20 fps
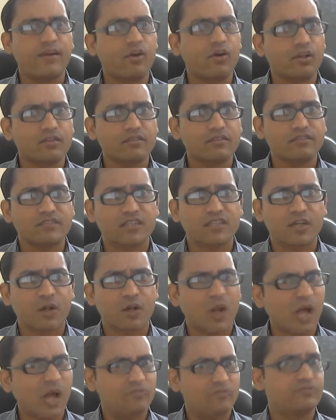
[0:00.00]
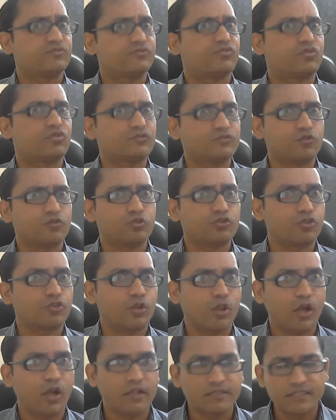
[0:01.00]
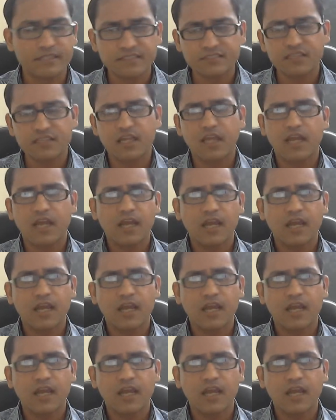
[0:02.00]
all these economists or sociologists